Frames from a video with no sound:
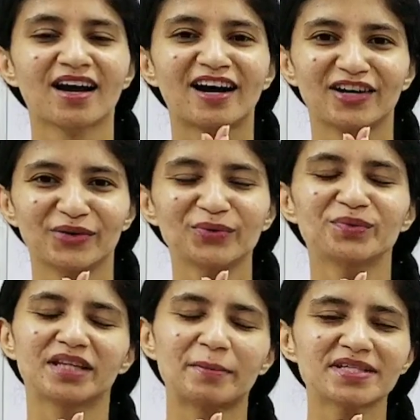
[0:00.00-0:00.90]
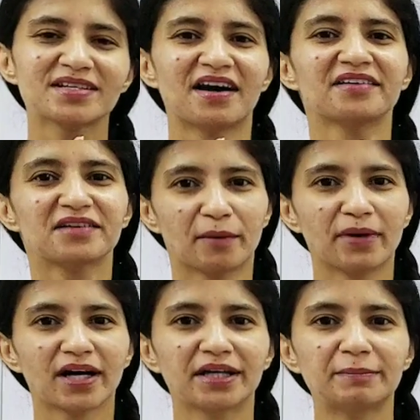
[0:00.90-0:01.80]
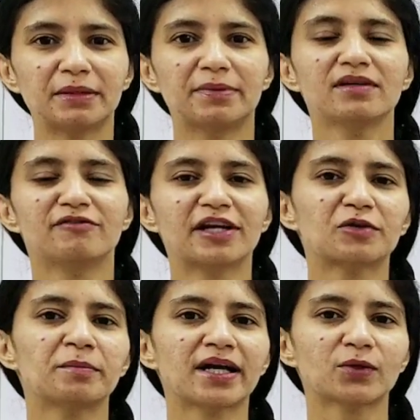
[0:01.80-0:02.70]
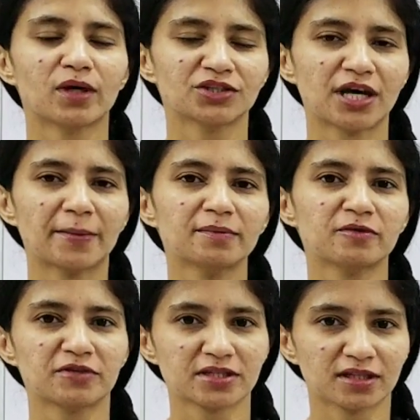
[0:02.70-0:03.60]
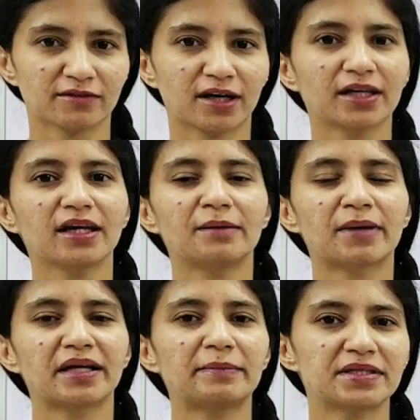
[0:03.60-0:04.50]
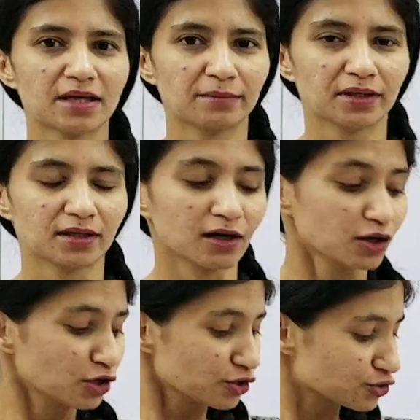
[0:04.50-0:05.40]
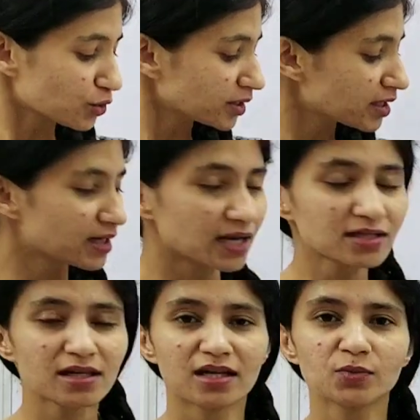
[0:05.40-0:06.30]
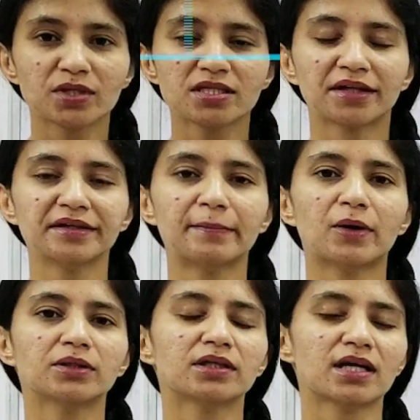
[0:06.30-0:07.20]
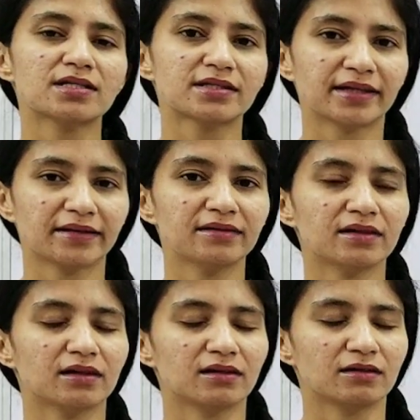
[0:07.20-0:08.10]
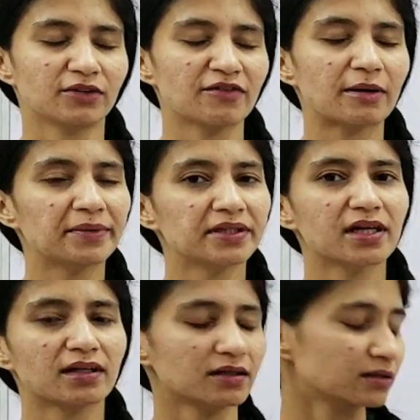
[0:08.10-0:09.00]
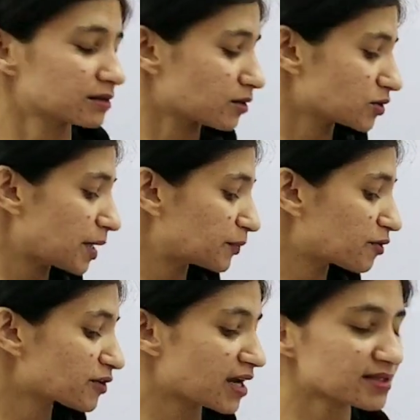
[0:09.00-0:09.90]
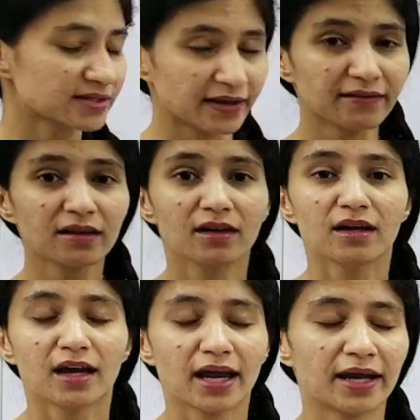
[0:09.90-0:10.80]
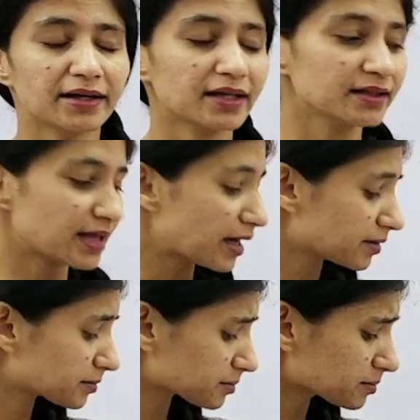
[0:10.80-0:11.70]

Hello, Namaskar, Khambagani people. Welcome back to our channel, Professor Tiwari, and my name is Amrita. So, in the last class, we studied about the class 10th. We have completed a chapter of class 10th, and in that,